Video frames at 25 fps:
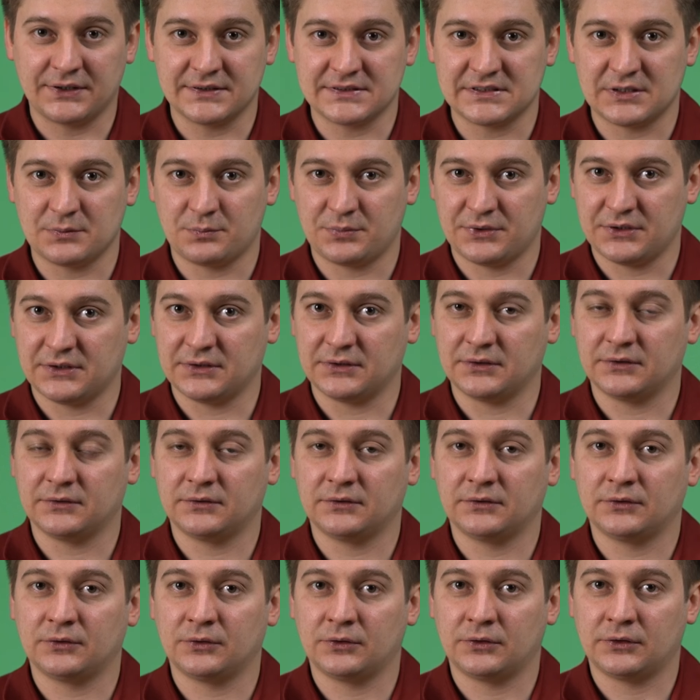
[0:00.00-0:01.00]
that
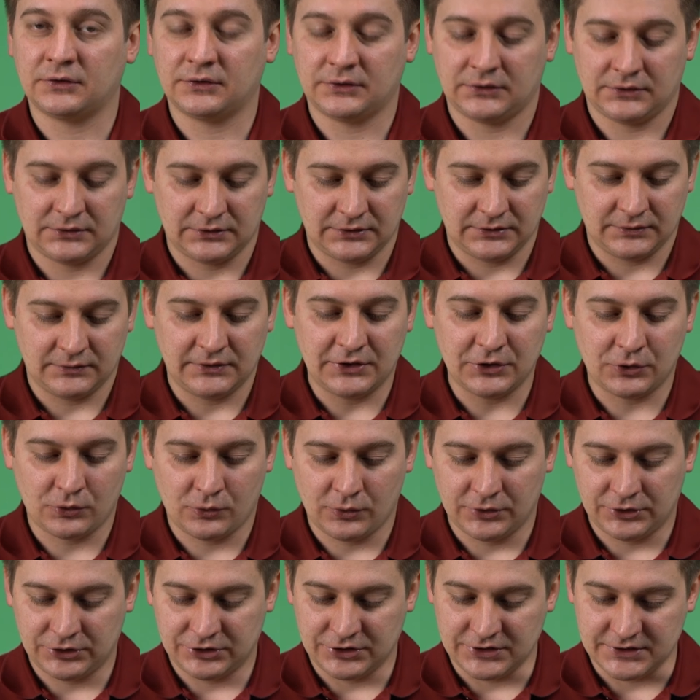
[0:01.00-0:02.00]
it's generally easy
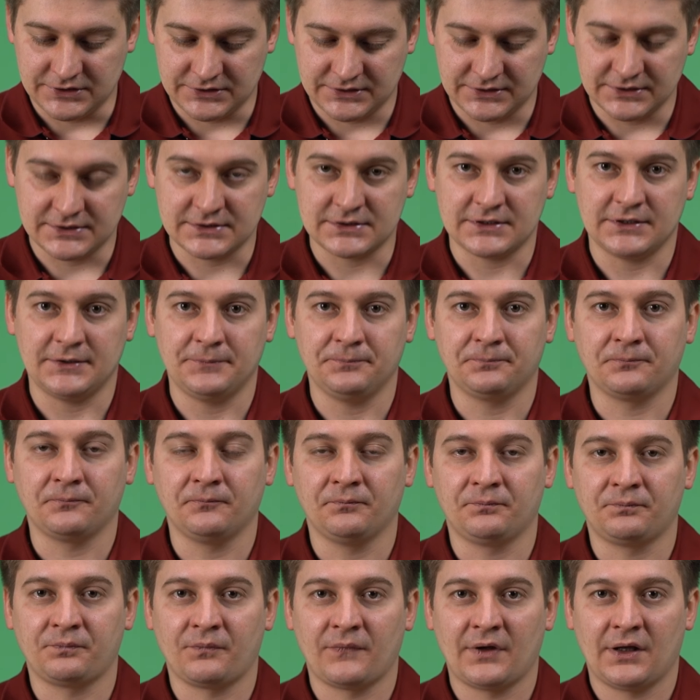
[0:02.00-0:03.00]
to clean,
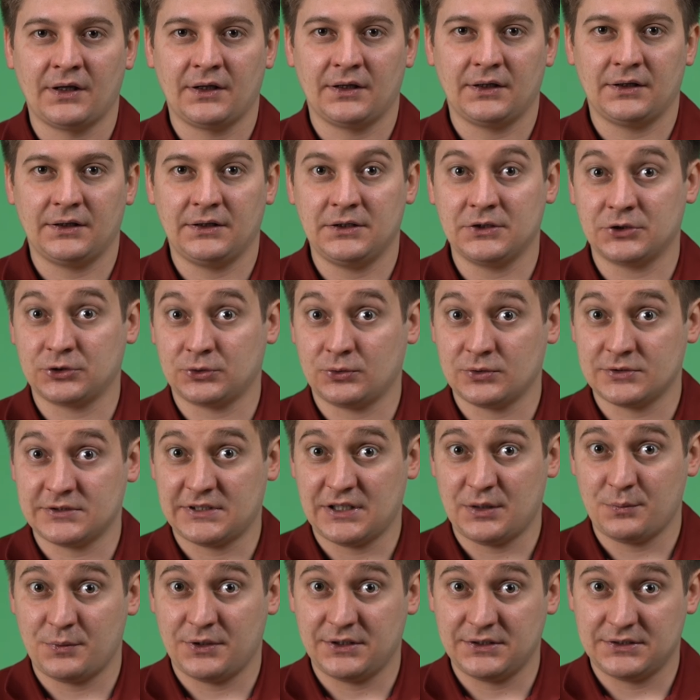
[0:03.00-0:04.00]
and most
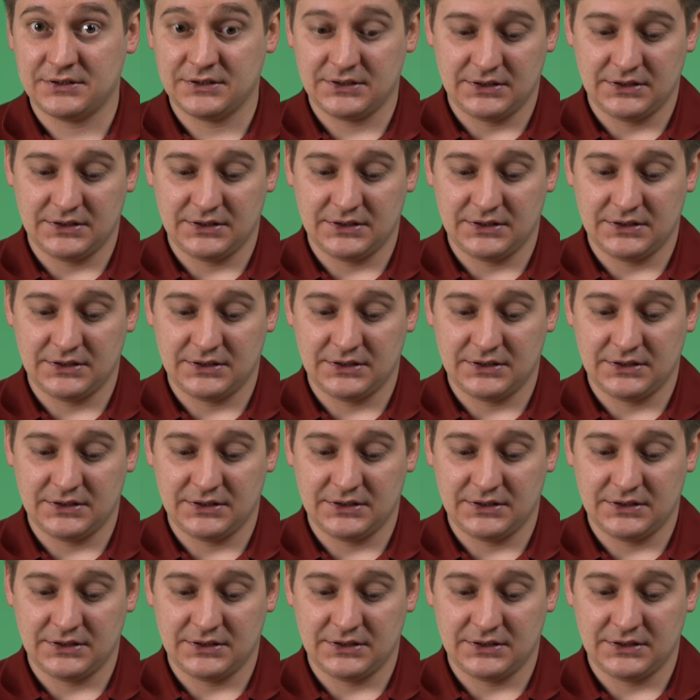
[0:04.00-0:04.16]
interestingly,